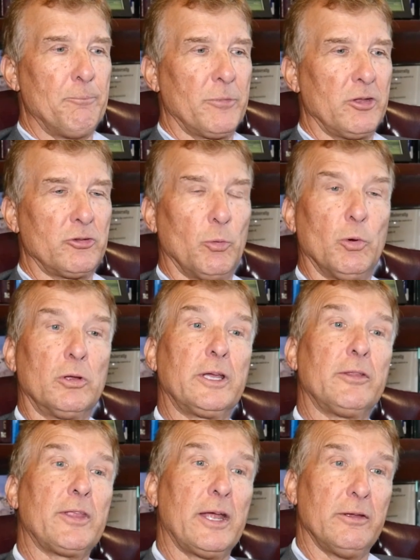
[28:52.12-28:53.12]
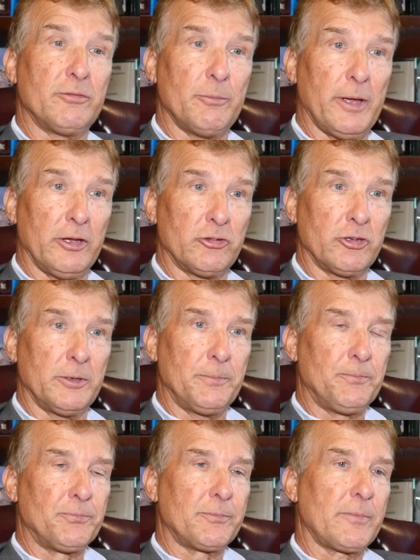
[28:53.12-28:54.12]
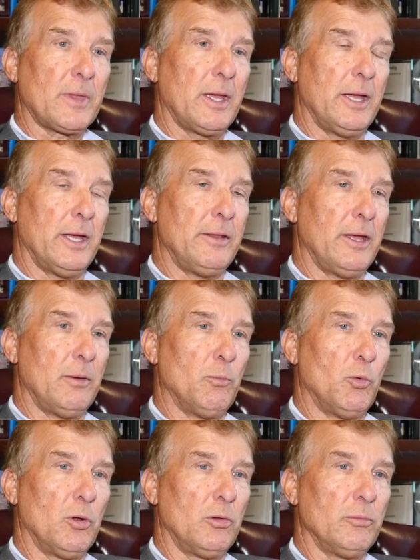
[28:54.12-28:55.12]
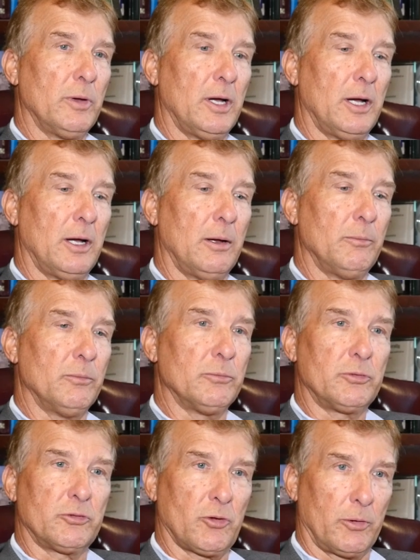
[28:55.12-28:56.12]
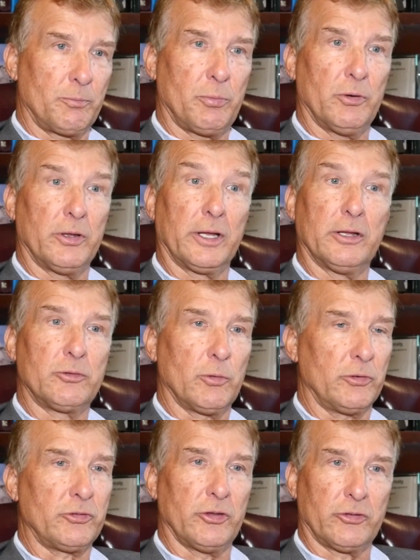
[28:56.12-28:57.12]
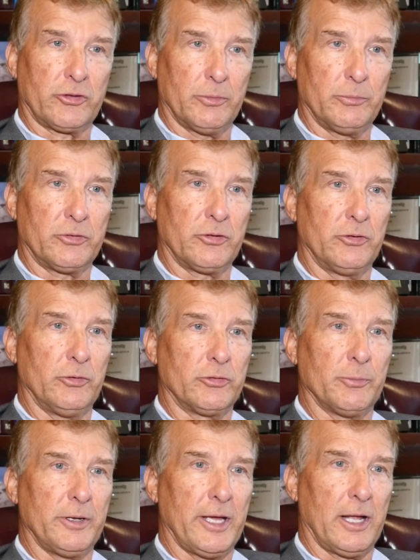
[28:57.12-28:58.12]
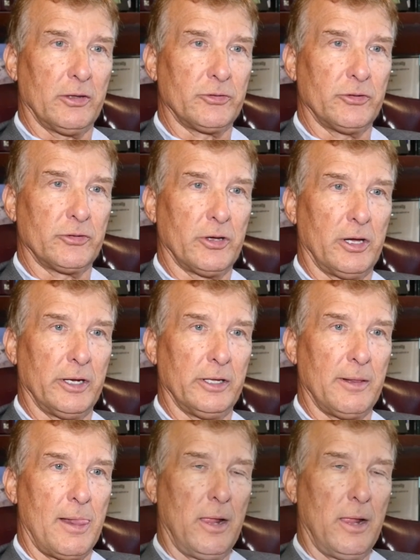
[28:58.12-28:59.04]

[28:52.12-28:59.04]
So we'll get that information and then we'll start putting it into our systems to do some analysis on it.